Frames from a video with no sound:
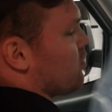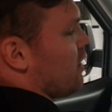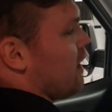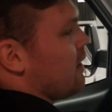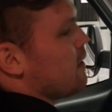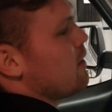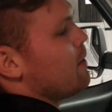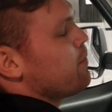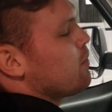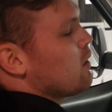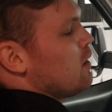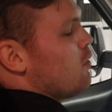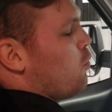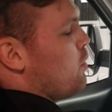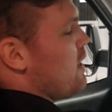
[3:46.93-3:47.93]
right?
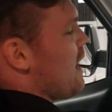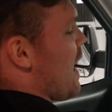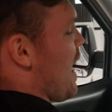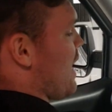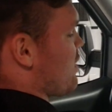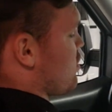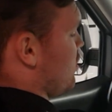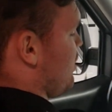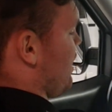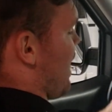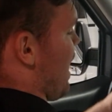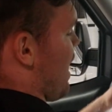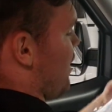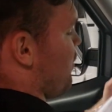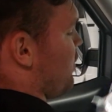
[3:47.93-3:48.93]
We actually
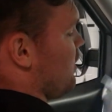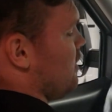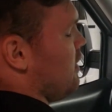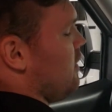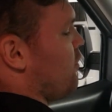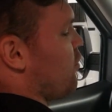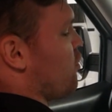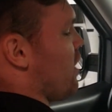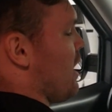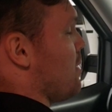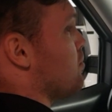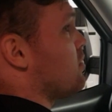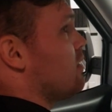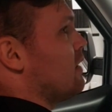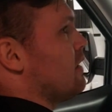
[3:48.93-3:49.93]
have the
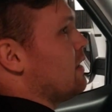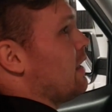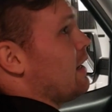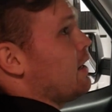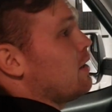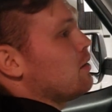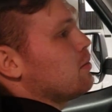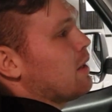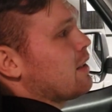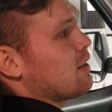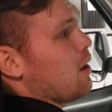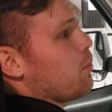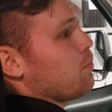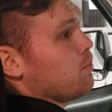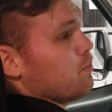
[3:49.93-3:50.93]
frames in there. That's
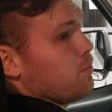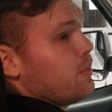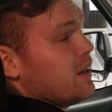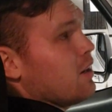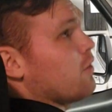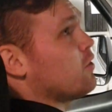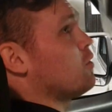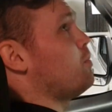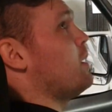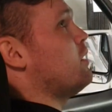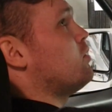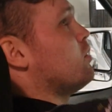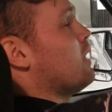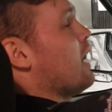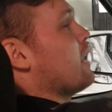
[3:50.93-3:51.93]
how big of a
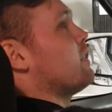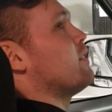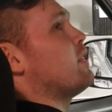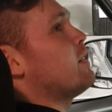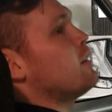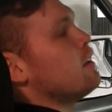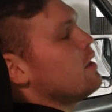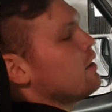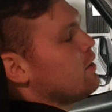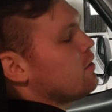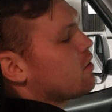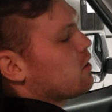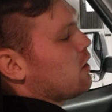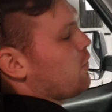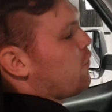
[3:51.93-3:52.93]
space you got in there.
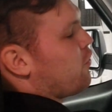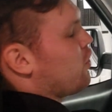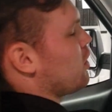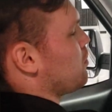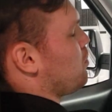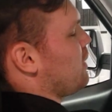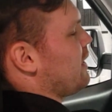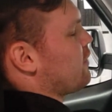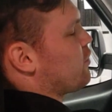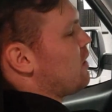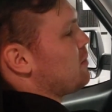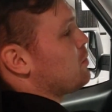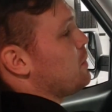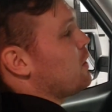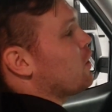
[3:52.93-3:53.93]
These are the front plate
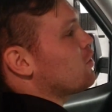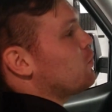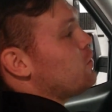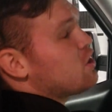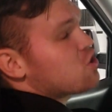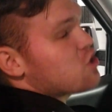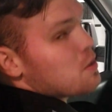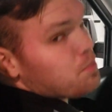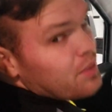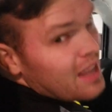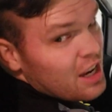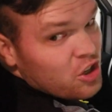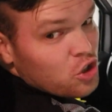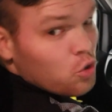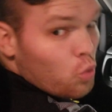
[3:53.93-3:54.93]
frames. Because we ship
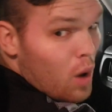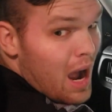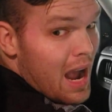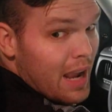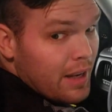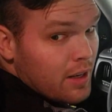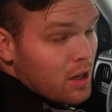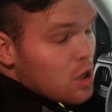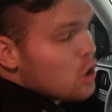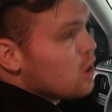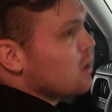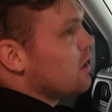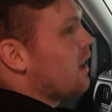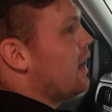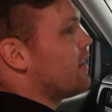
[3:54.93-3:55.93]
nationwide,
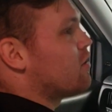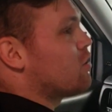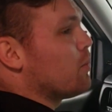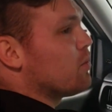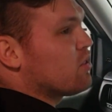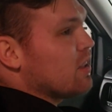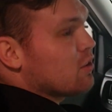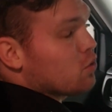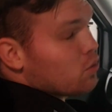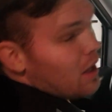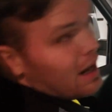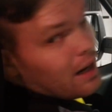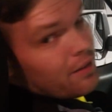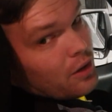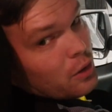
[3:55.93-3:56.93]
and some states do
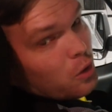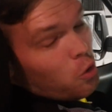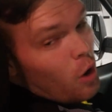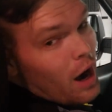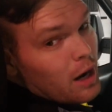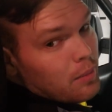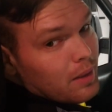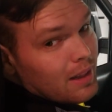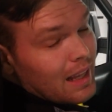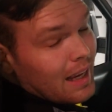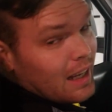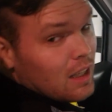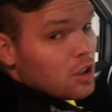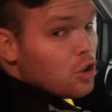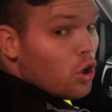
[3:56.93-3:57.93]
not have a requirement
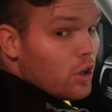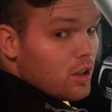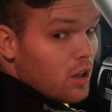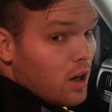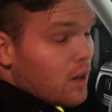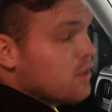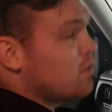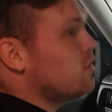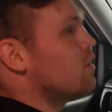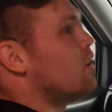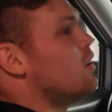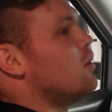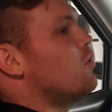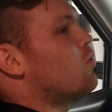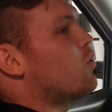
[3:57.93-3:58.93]
like Illinois does
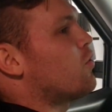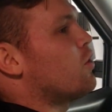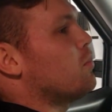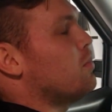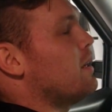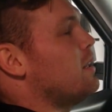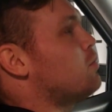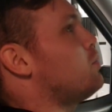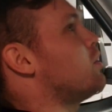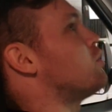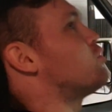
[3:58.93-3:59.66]
for front plates, we don't